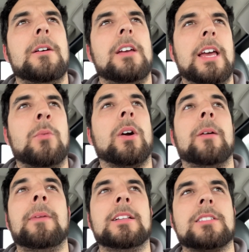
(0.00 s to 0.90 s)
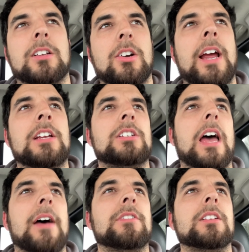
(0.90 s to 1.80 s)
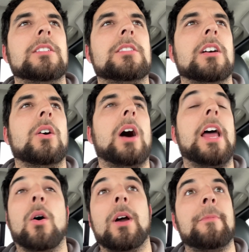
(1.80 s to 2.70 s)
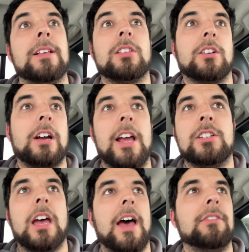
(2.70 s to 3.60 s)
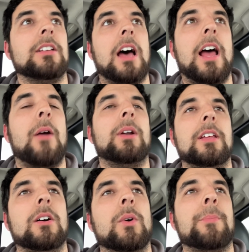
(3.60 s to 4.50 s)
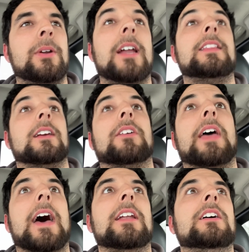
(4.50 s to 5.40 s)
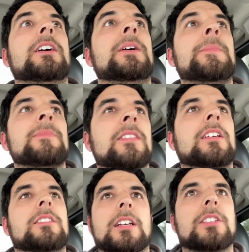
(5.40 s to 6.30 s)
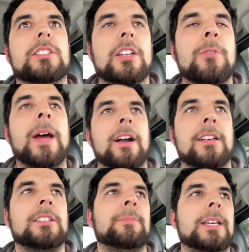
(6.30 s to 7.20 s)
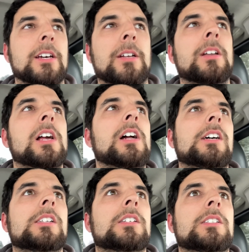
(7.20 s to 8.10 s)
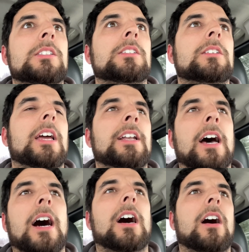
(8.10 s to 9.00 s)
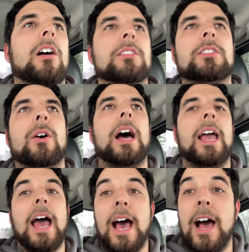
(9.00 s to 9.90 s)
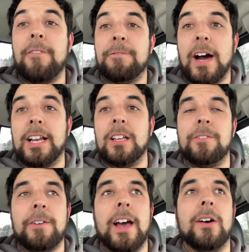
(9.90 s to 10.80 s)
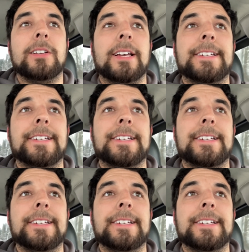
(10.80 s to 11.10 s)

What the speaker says: and where it meets the crankshaft. So I don't want to mess with the crankshaft. I really don't want to put anything on that, because I could just get new bearings and it'd be good. And also I finally found